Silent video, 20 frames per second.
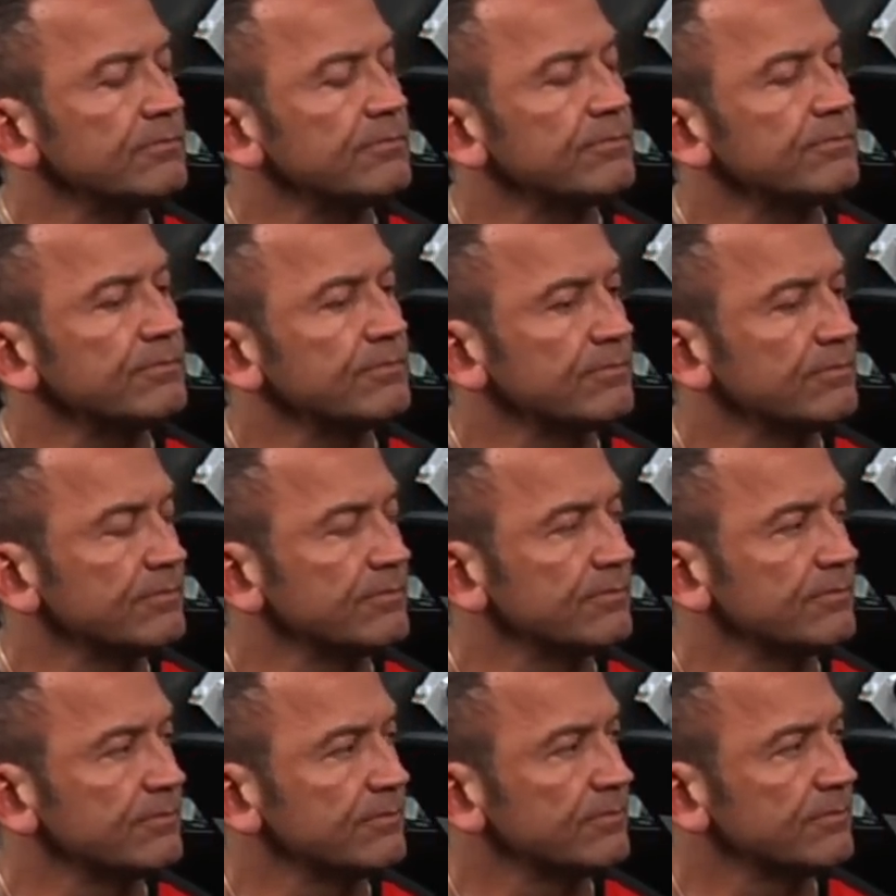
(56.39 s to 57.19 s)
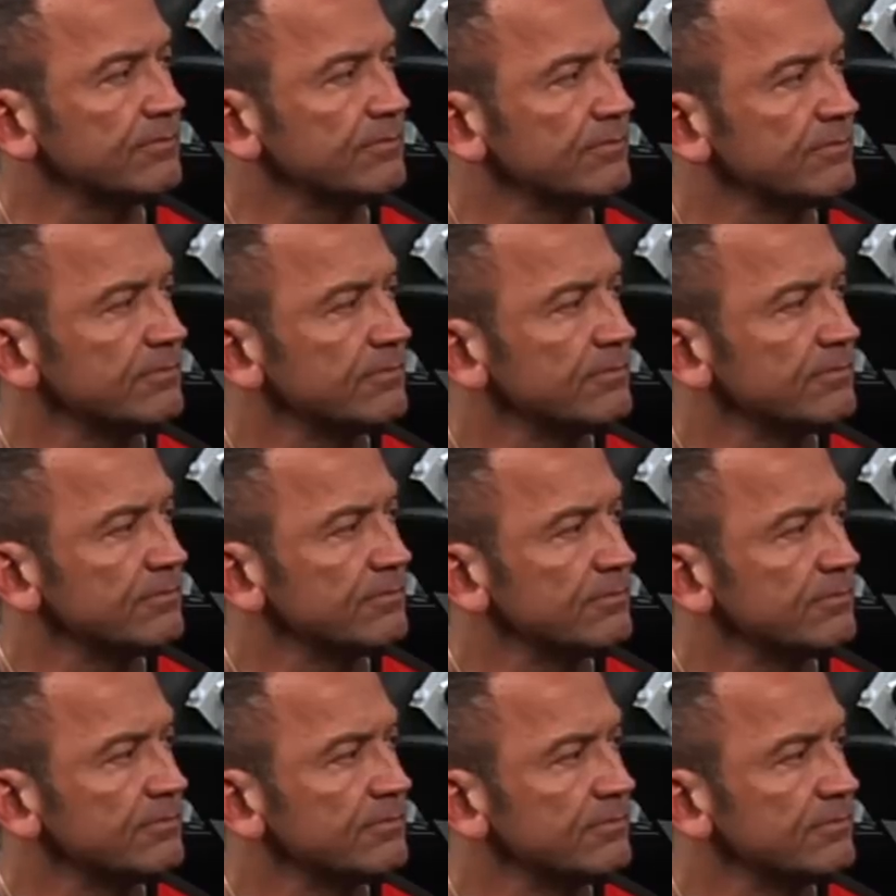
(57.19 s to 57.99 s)

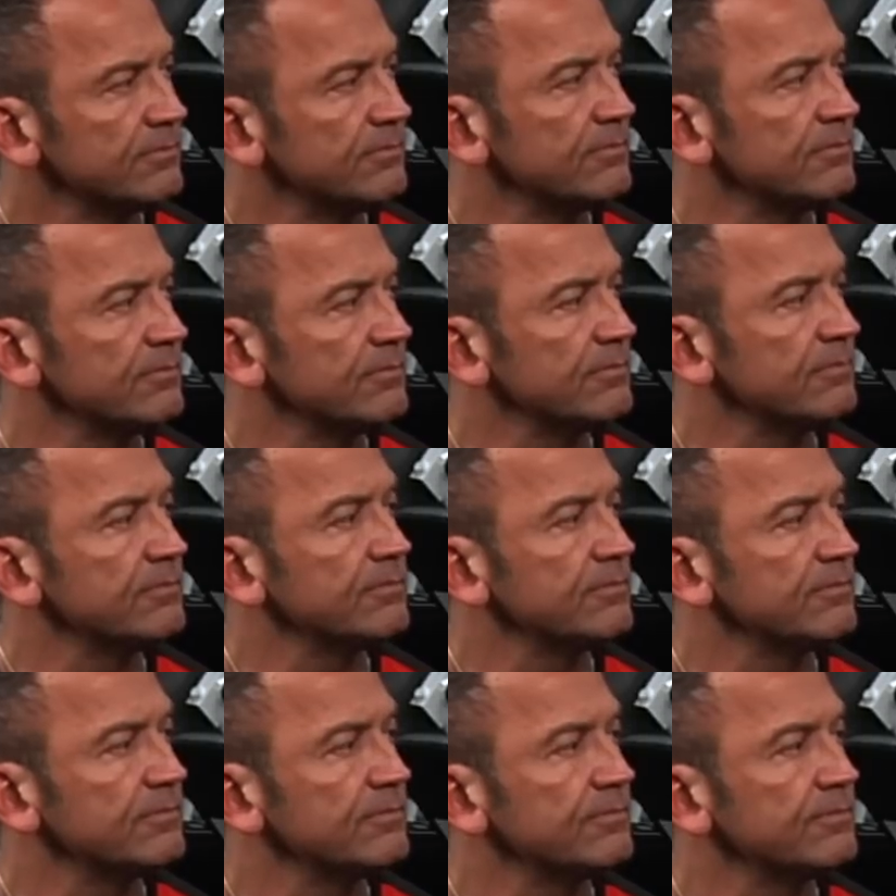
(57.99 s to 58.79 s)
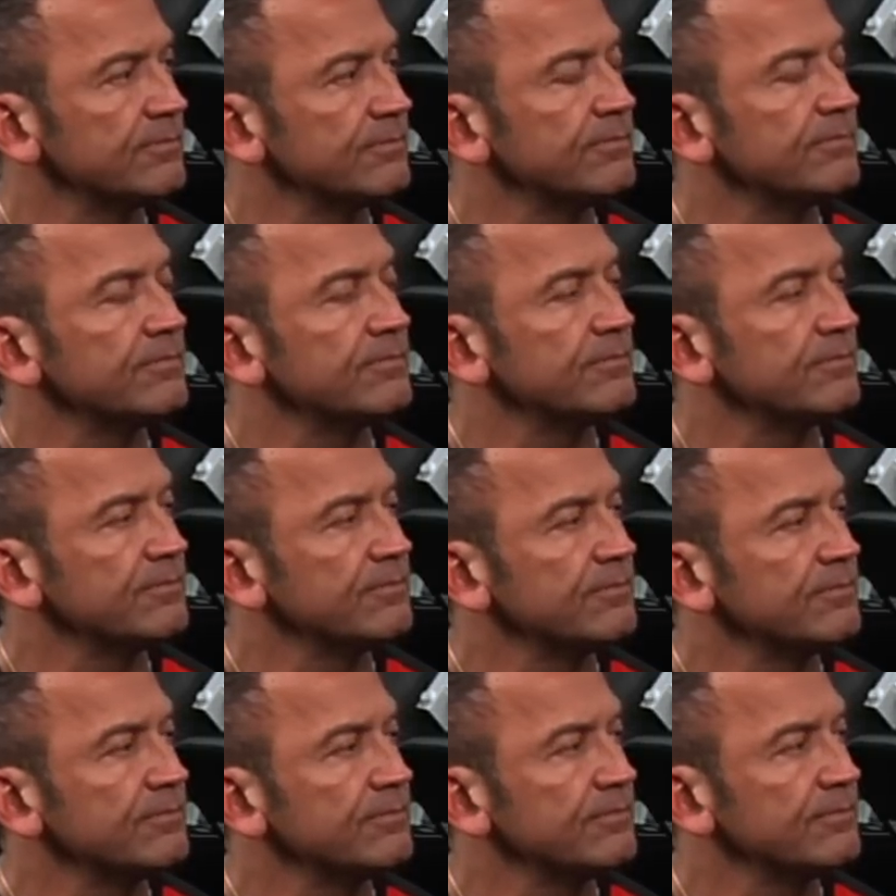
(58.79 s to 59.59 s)

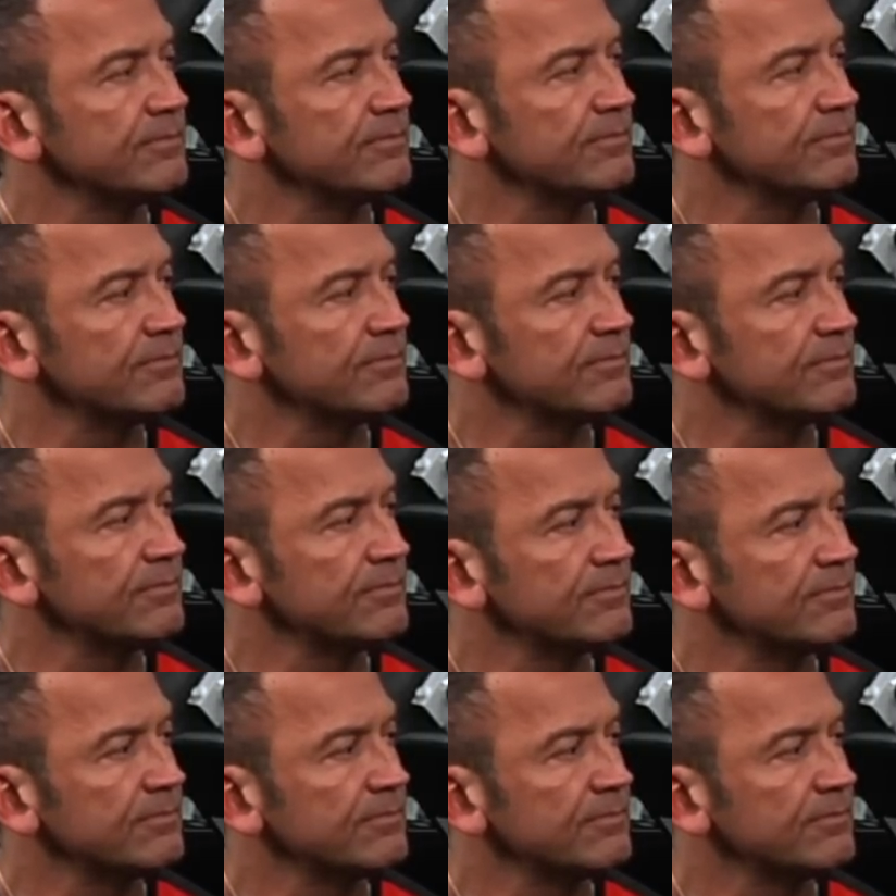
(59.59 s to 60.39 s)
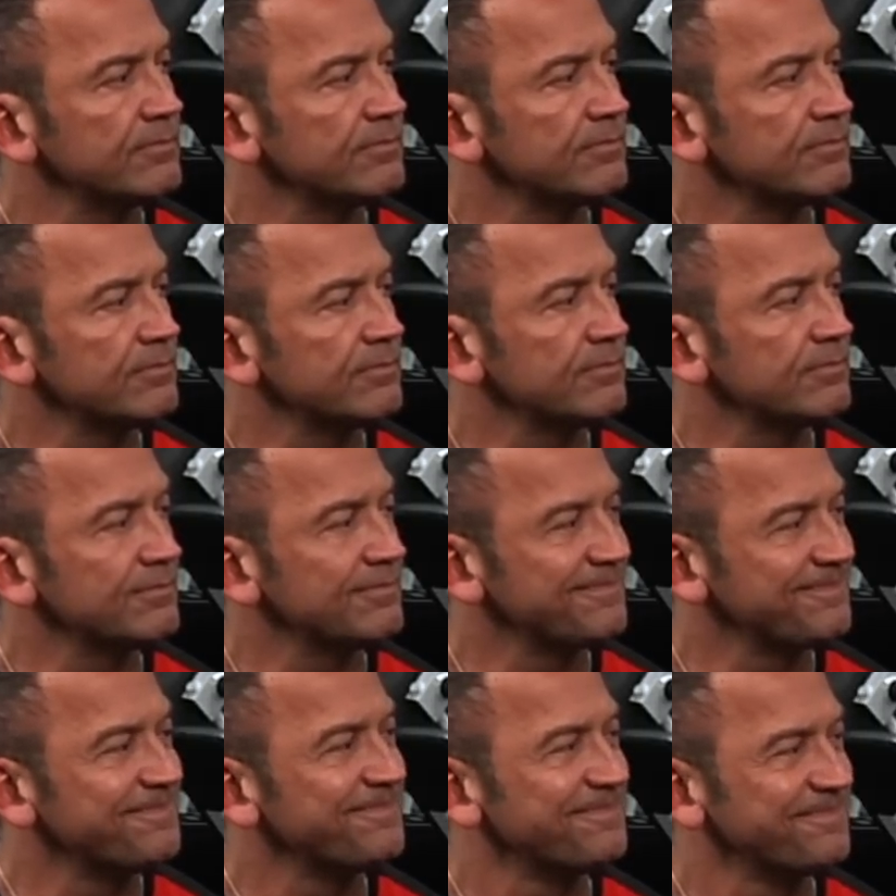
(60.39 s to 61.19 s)

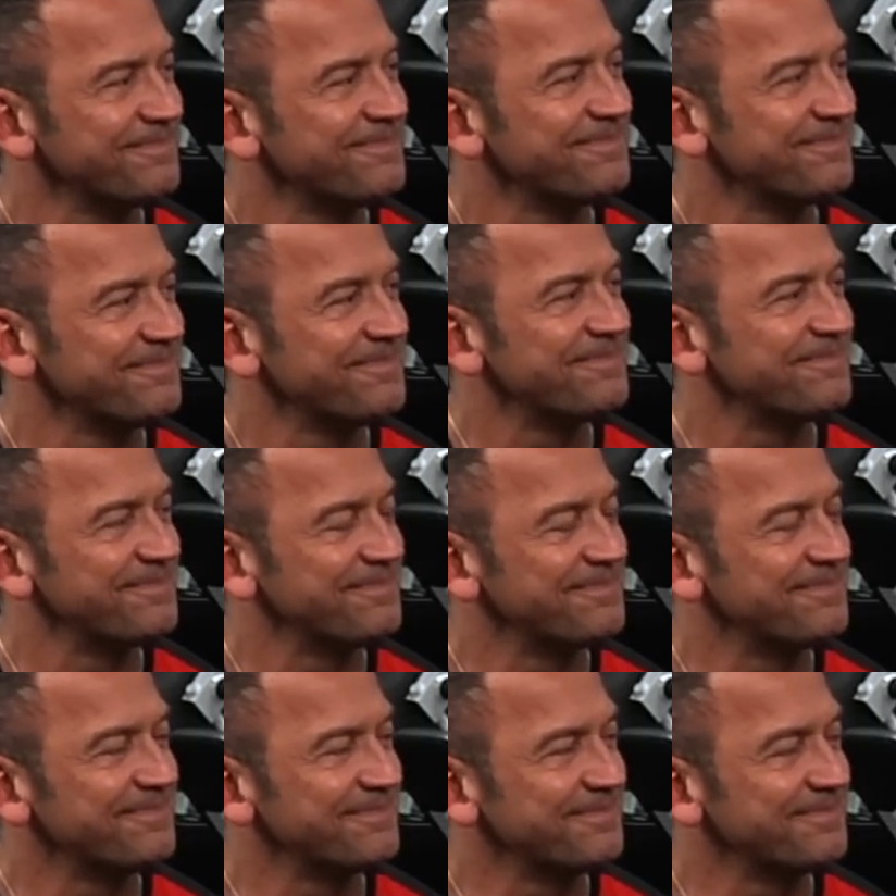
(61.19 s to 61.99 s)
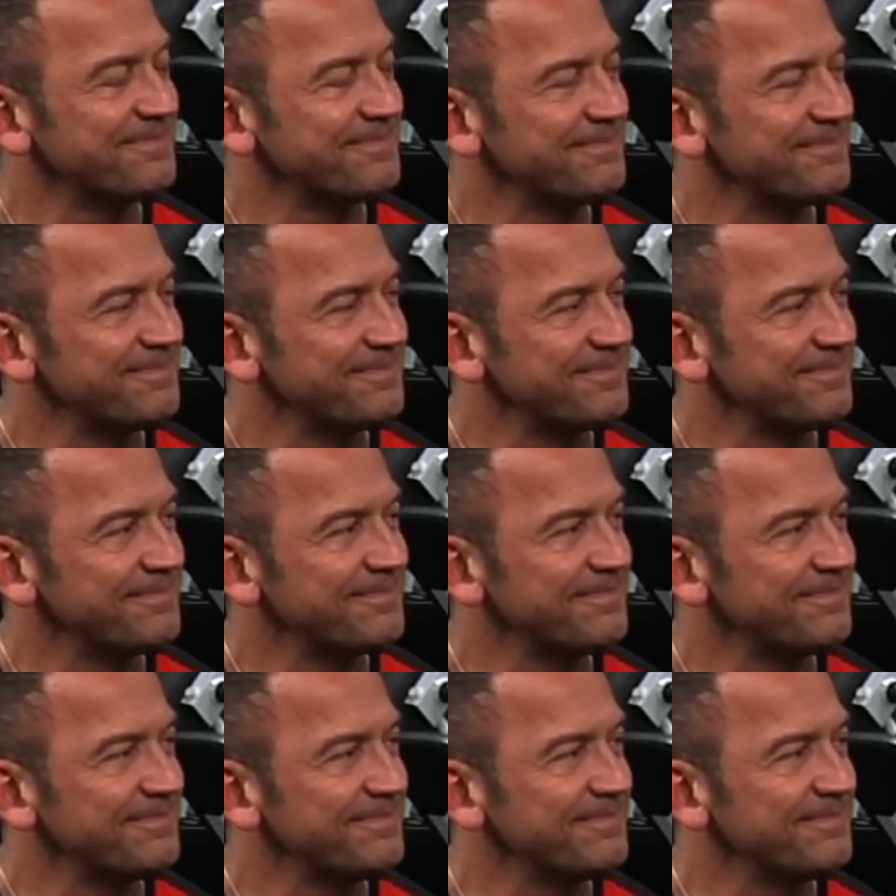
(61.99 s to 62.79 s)

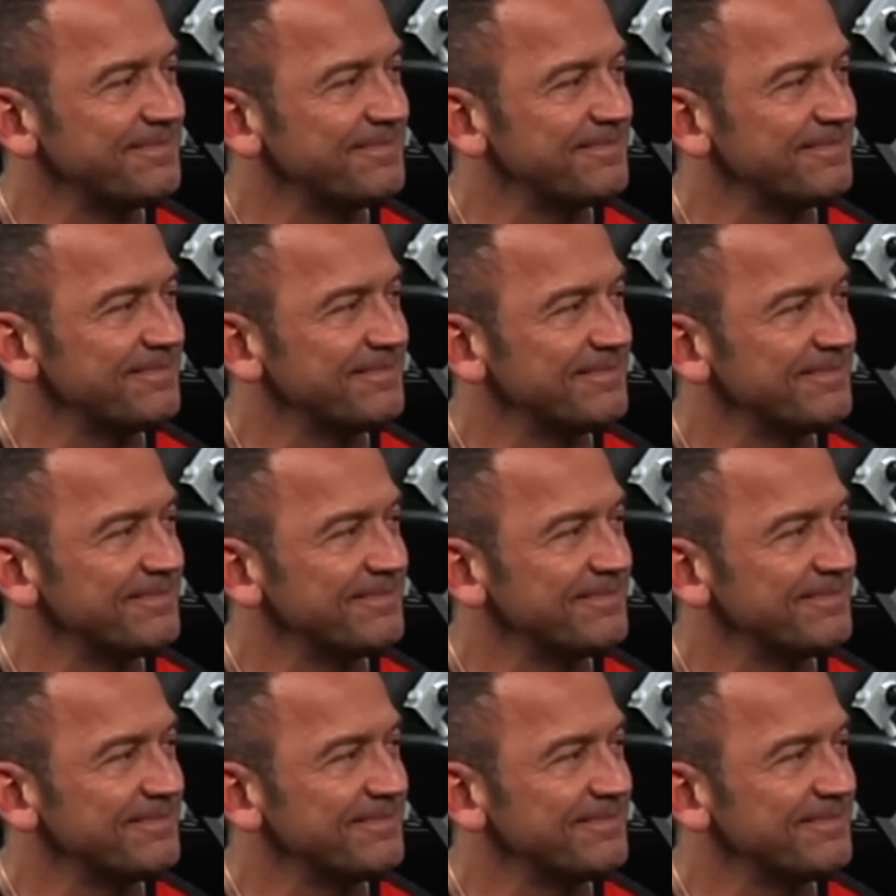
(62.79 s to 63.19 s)
(silent)